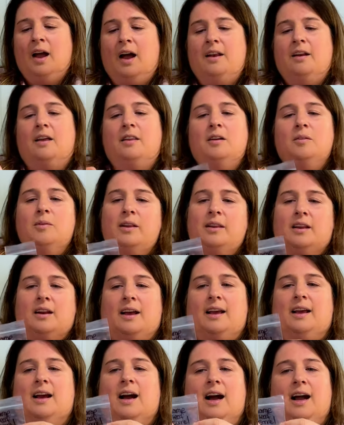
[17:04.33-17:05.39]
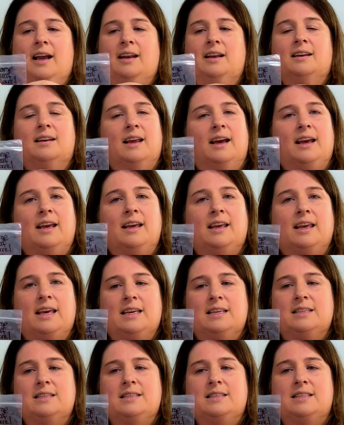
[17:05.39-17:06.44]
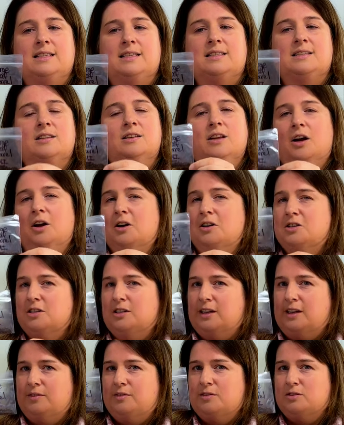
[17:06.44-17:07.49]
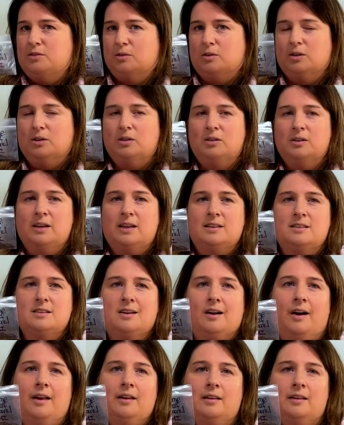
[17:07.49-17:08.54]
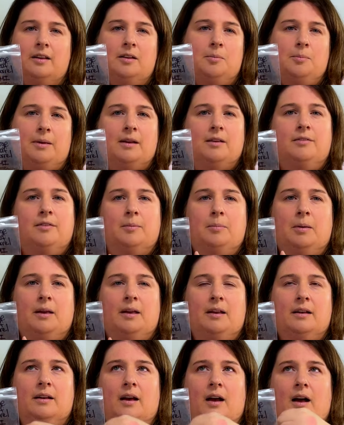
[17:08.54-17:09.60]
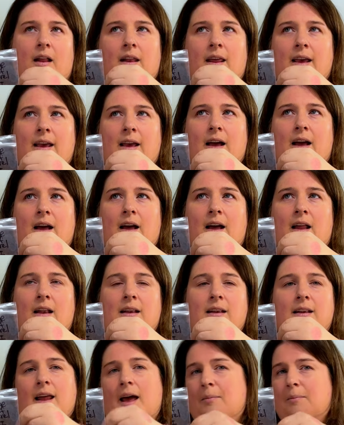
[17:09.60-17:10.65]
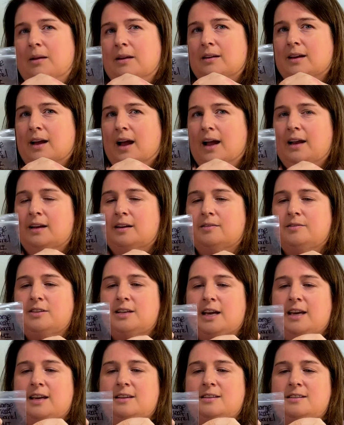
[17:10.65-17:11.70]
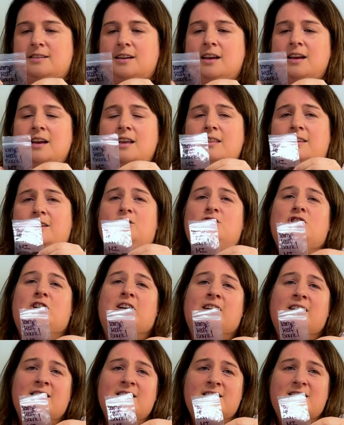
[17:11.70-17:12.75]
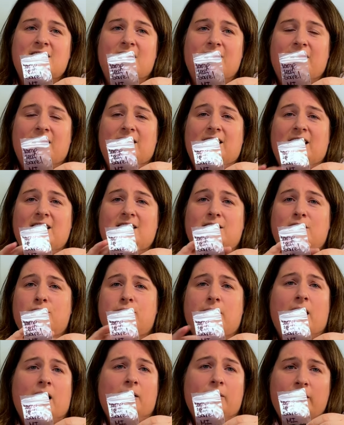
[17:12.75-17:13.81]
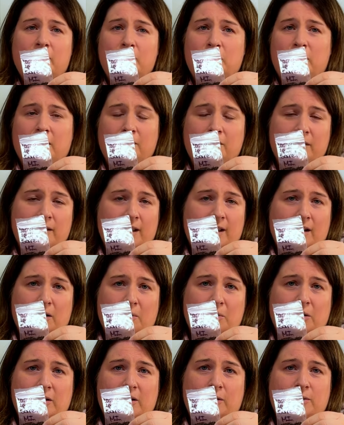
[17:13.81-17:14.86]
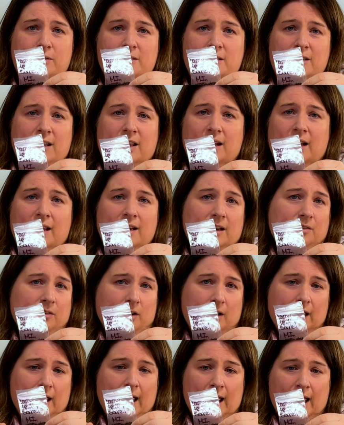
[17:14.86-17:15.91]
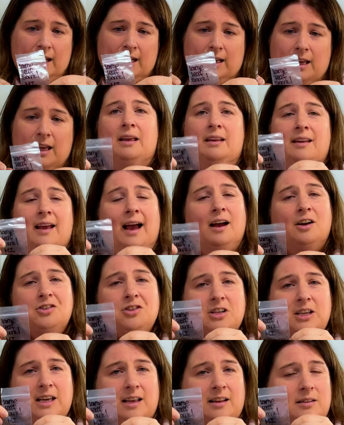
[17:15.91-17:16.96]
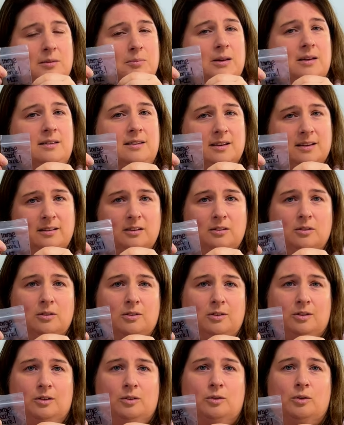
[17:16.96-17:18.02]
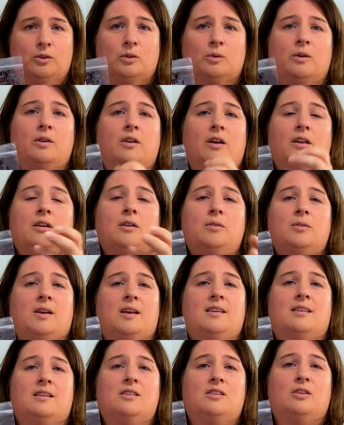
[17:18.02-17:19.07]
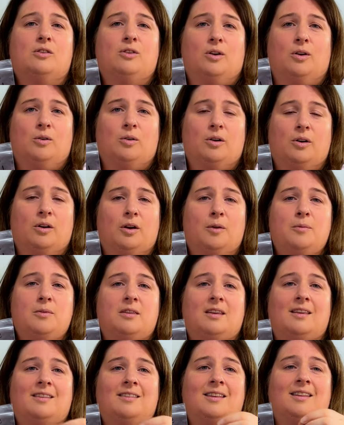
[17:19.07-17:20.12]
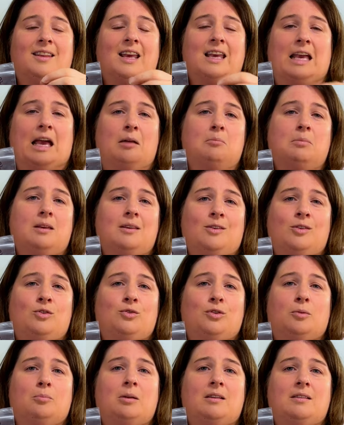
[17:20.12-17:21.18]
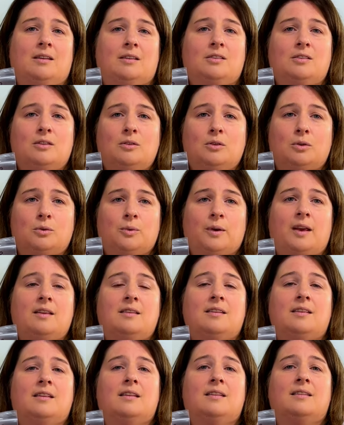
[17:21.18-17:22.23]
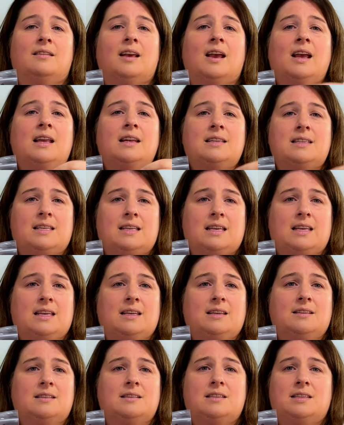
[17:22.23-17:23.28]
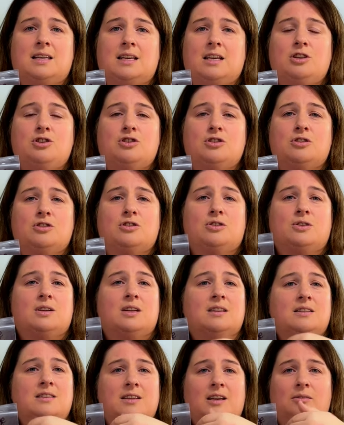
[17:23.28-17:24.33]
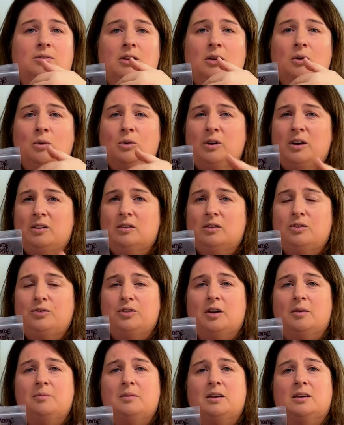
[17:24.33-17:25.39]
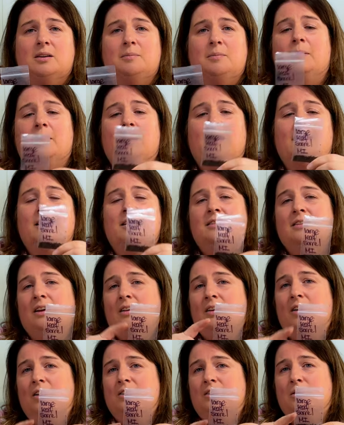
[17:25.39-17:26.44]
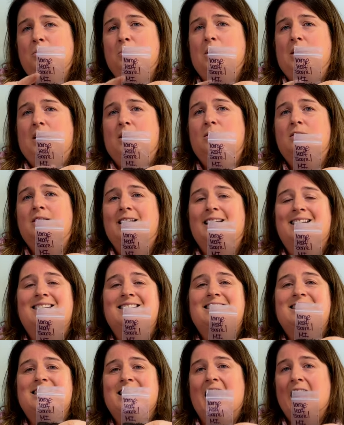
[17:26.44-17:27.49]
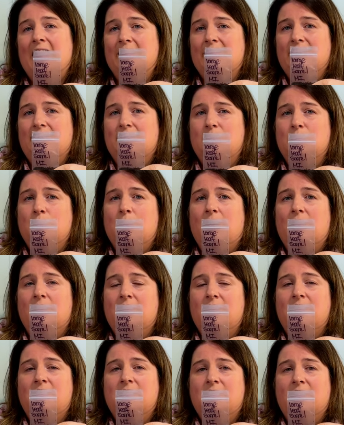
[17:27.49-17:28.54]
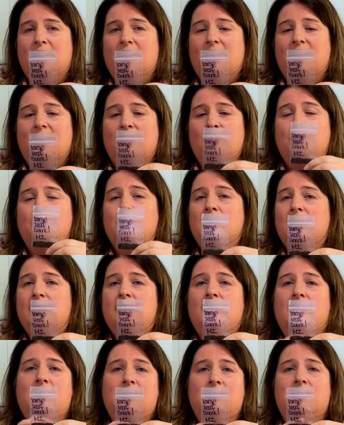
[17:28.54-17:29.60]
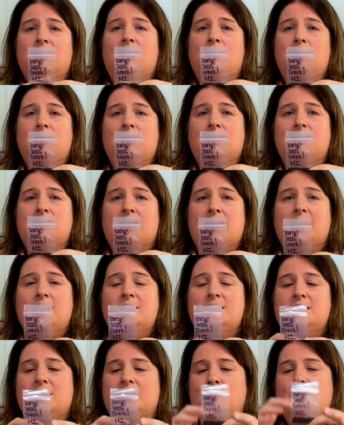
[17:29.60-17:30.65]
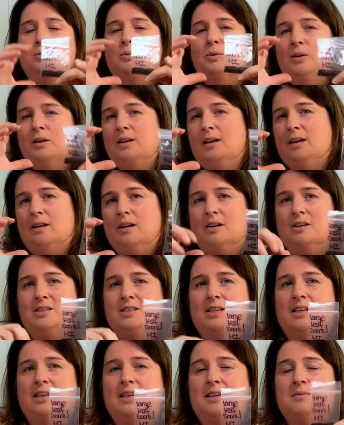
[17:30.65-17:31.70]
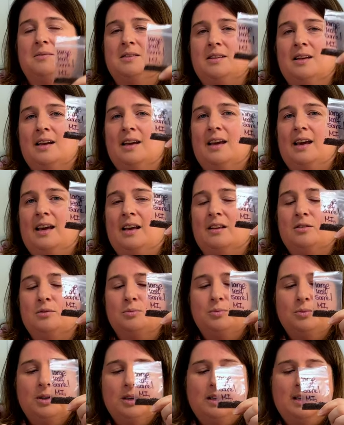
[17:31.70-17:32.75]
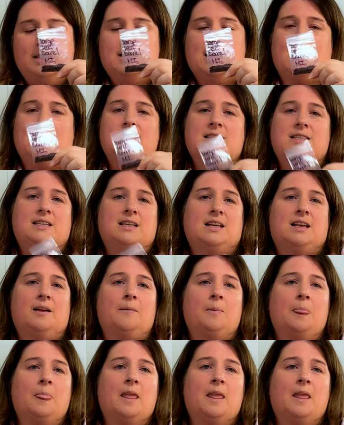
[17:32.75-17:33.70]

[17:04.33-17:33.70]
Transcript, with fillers: Another one that I kind of like is this large leaf sorrel. It's got a little bit of a bit like a lemon kind of taste. The chickens love it. They devour it whenever they come close and then I never get any. It actually it's medicinal too. So another reason to grow herbs is that they can be used for medicinal reasons, teas, tinctures, you can save the oils from them, but this could also be used in a salad as well. It's got a really nice lemony taste, really large leaves. It's really tasty.